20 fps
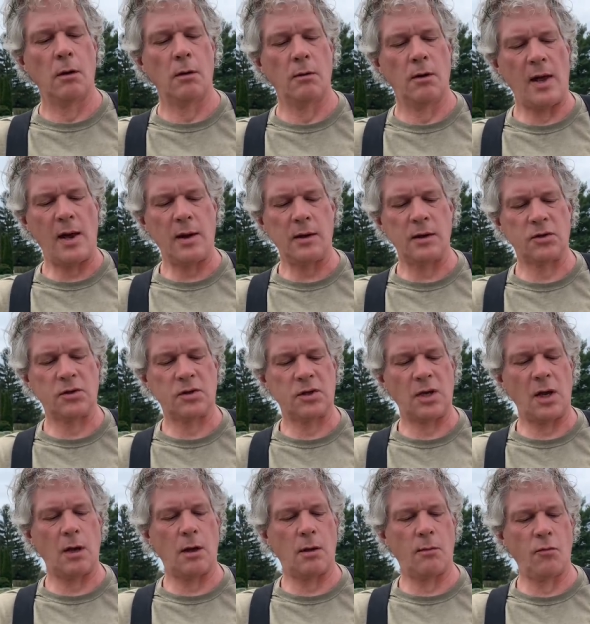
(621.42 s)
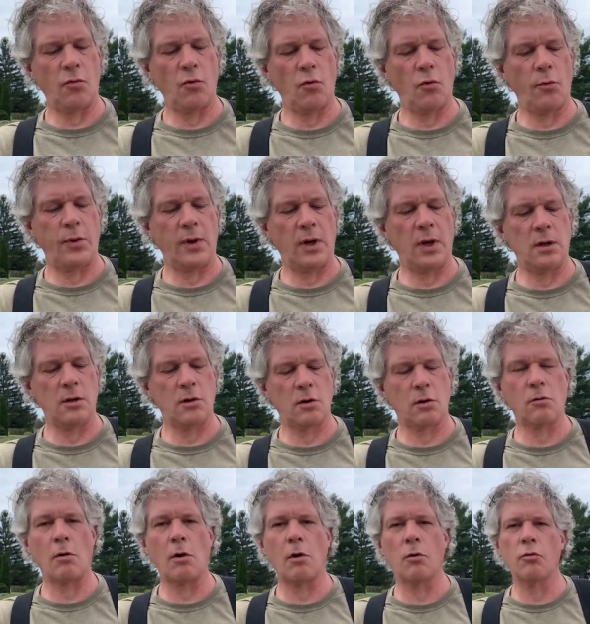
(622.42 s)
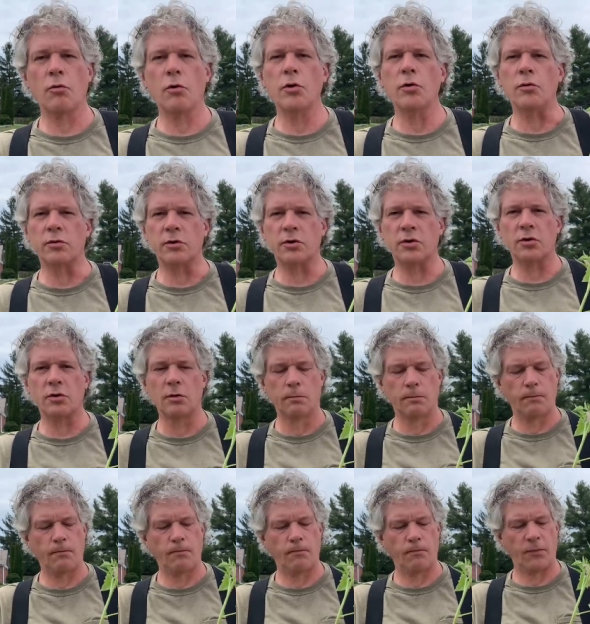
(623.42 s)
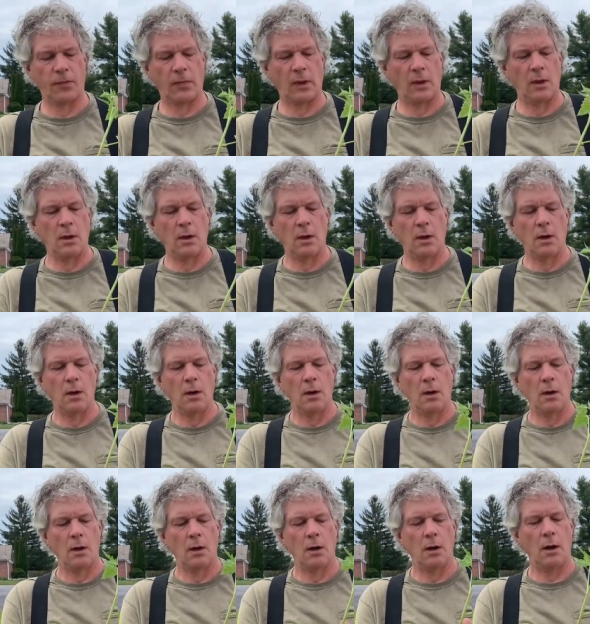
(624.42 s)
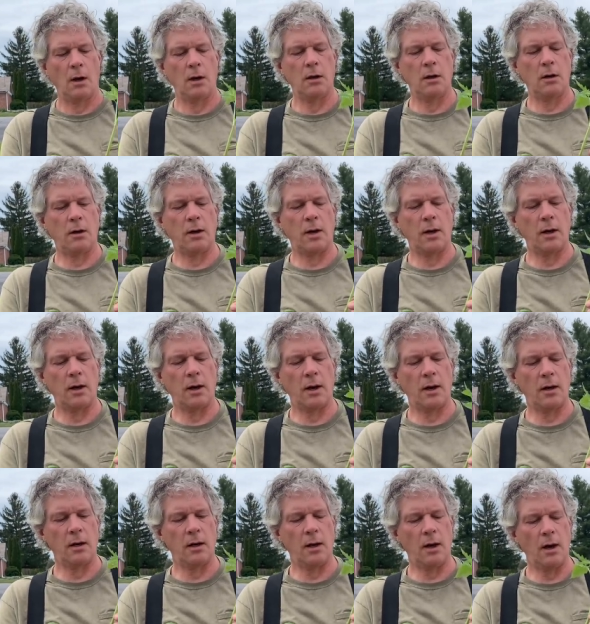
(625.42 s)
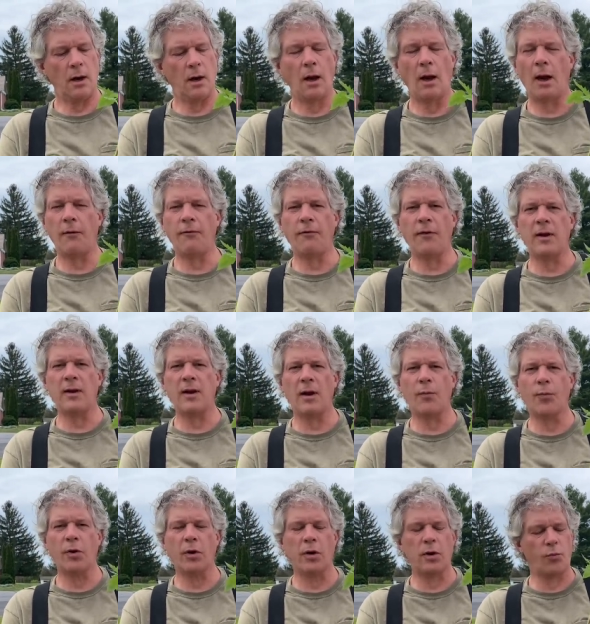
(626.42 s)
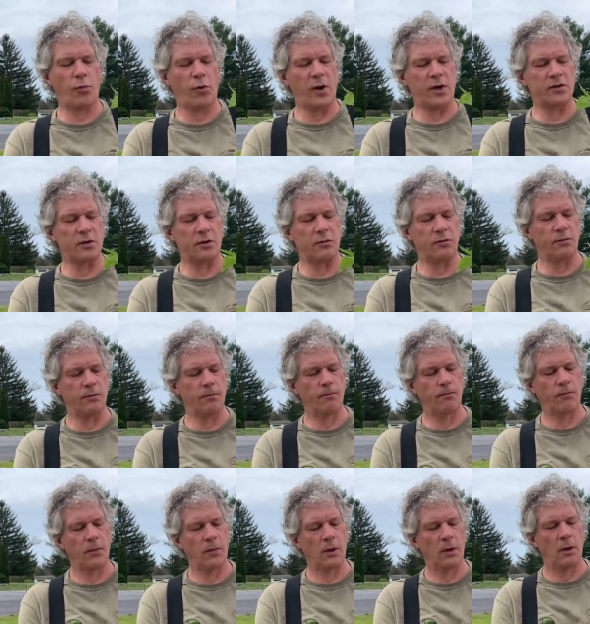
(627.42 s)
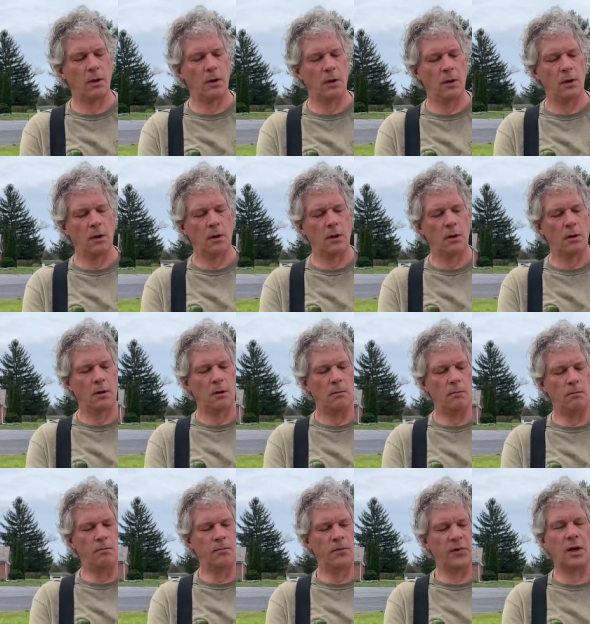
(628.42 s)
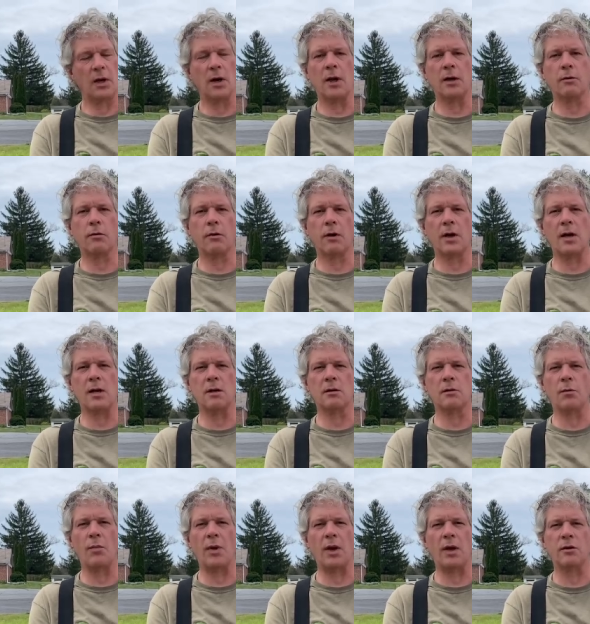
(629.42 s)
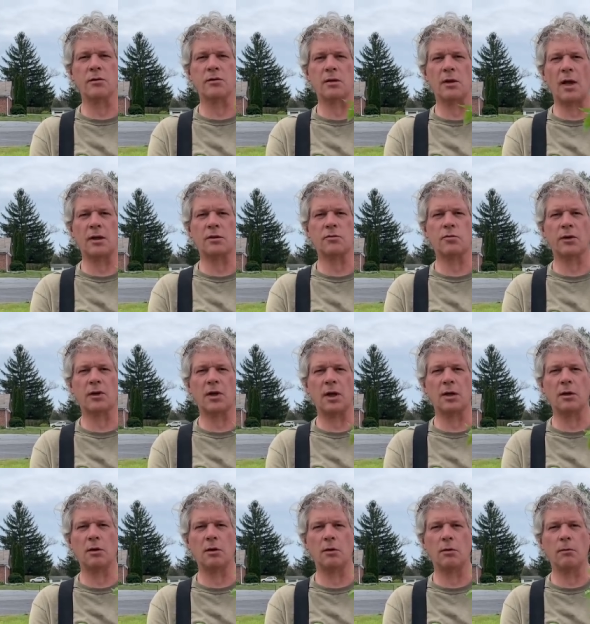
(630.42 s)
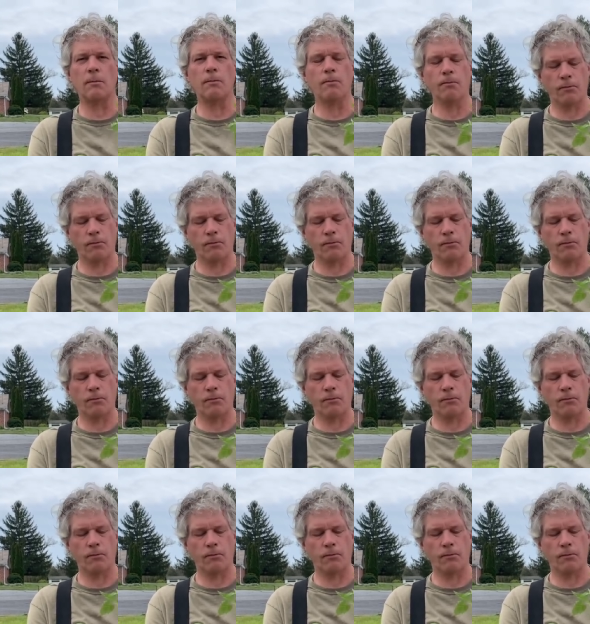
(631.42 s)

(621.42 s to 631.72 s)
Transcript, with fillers: that stem will begin to grow roots. And you know, I find that pretty impressive that God created tomatoes and that's what they do.